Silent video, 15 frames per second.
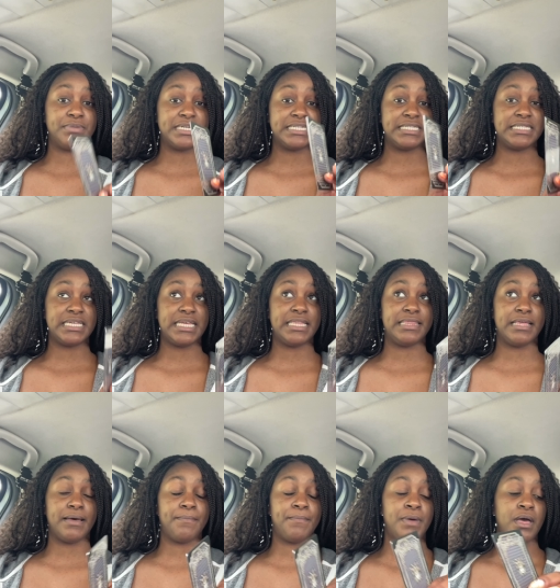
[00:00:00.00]
but it's in
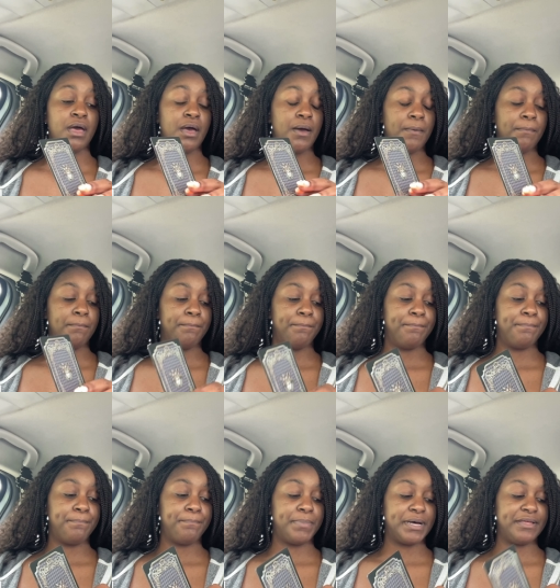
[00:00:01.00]
them.
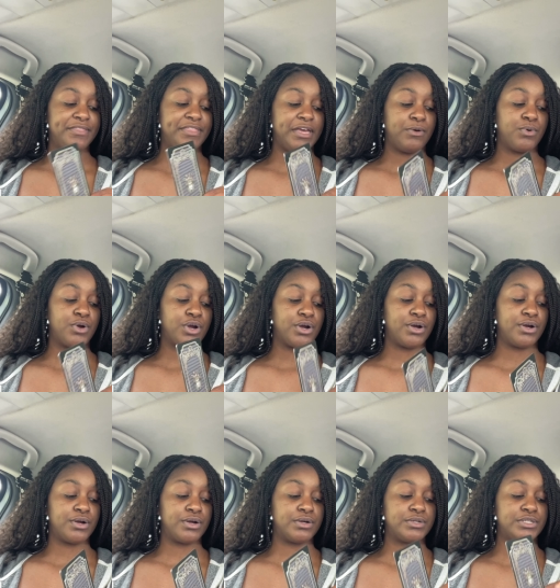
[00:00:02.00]
But they were
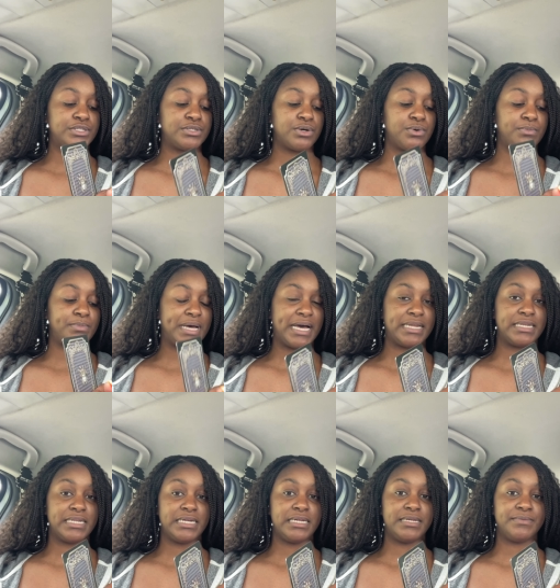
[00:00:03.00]
hurt so
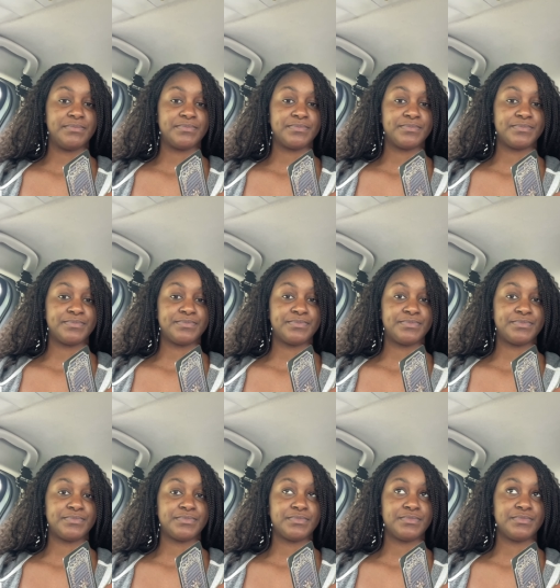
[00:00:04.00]
badly
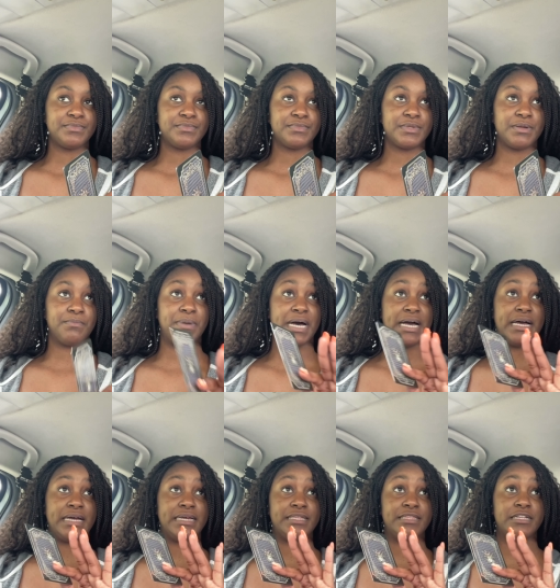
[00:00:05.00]

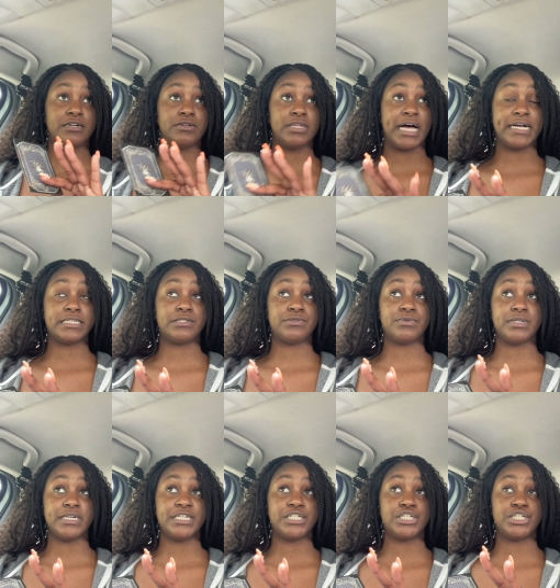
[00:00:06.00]
by their last
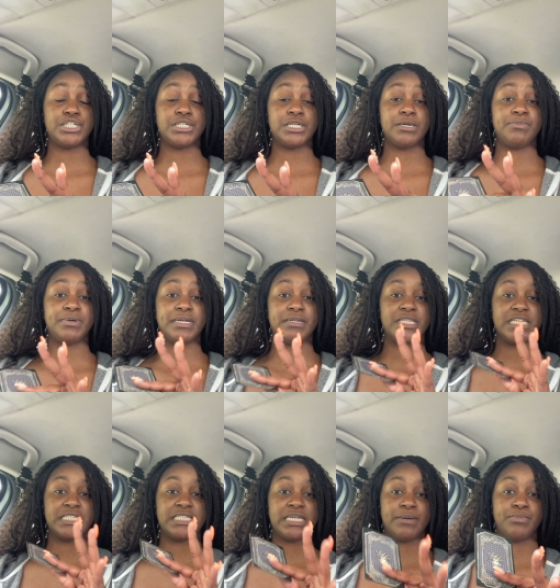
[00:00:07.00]
relationship and the
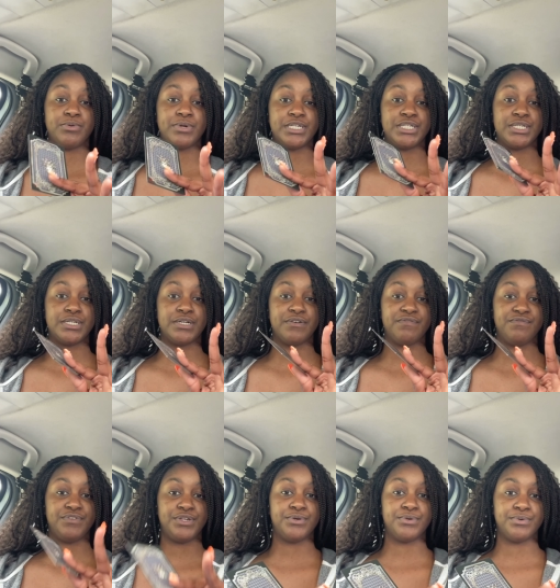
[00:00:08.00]
separation of
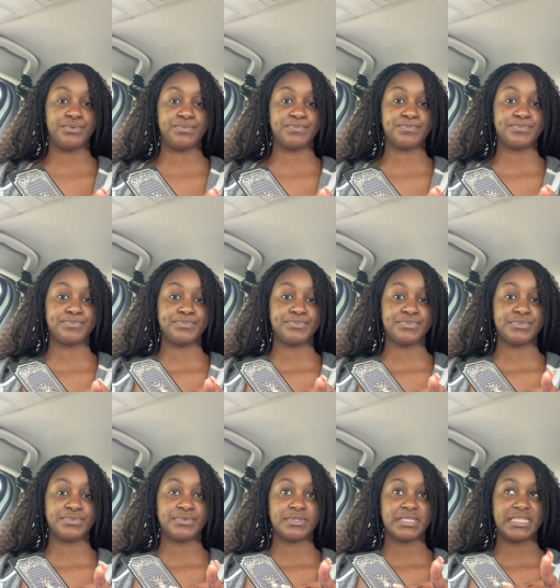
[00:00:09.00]
you
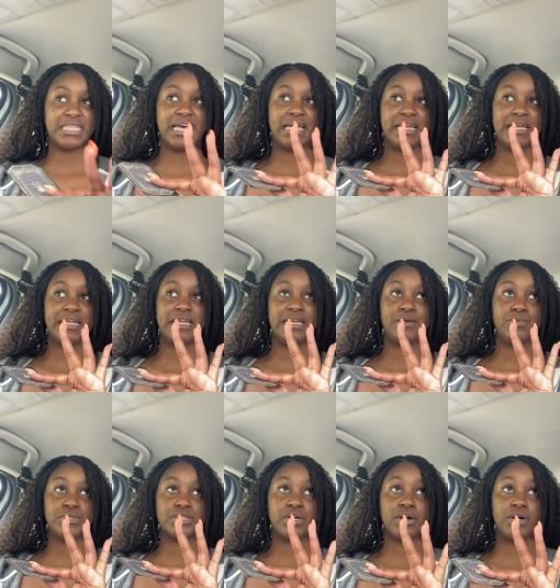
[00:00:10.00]
that it
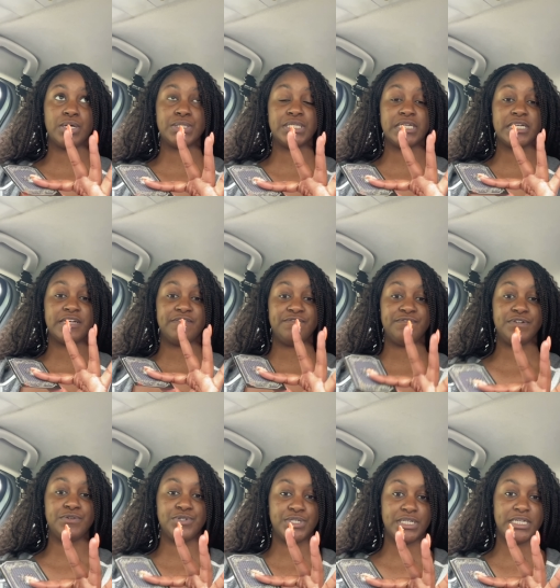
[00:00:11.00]
was causing
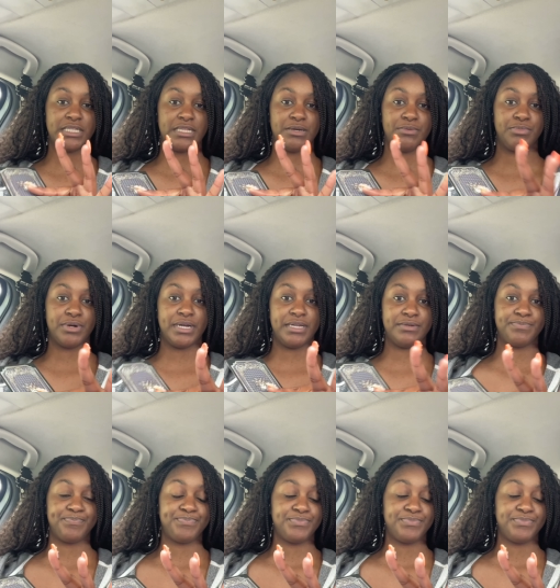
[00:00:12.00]
confusion in their brain.